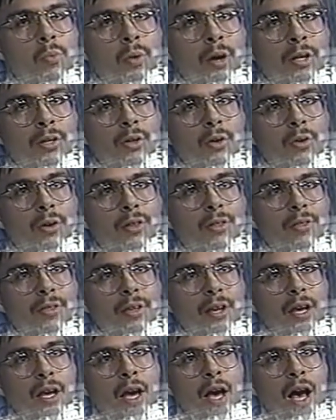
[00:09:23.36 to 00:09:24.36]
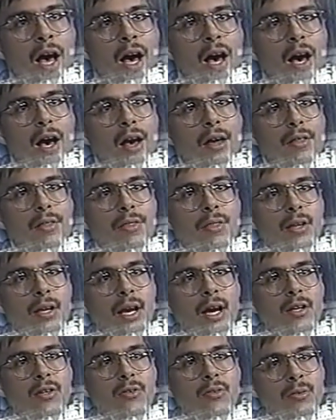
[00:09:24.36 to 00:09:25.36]
well-known
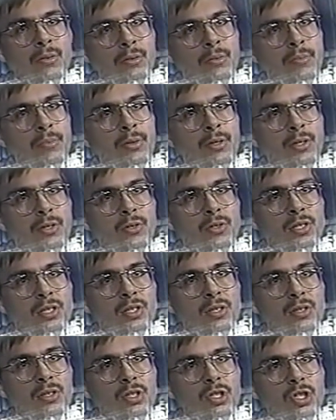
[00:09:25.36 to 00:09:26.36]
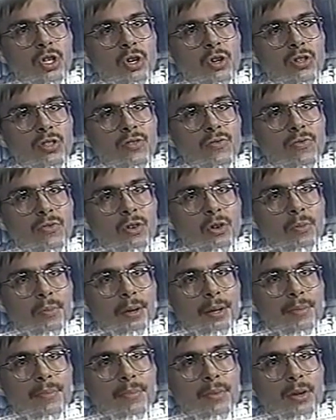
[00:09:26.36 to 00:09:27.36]
theatrical producer Charles
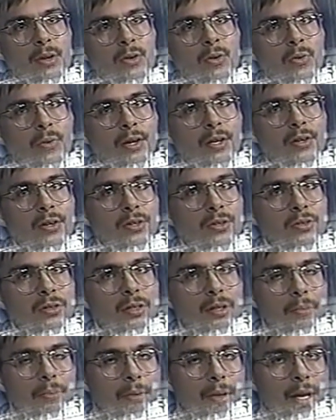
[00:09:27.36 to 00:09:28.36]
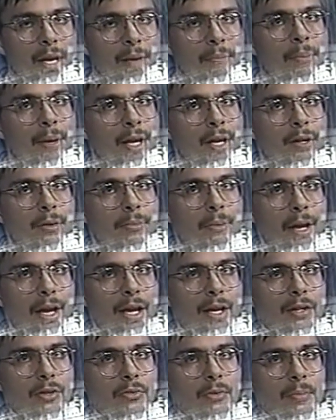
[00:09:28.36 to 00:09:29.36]
Frohman, who introduced the play Peter
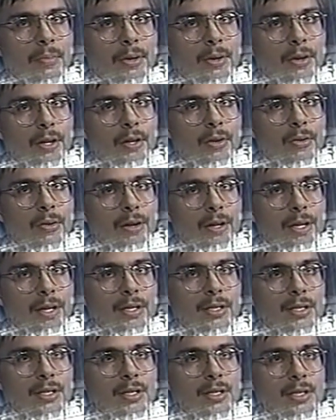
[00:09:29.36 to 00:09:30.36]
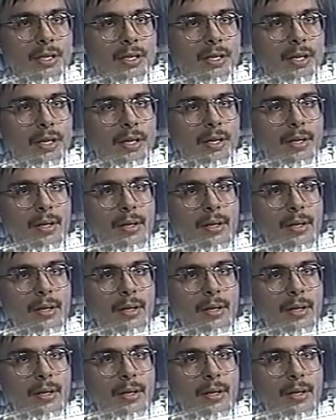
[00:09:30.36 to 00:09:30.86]
Pan to American audiences.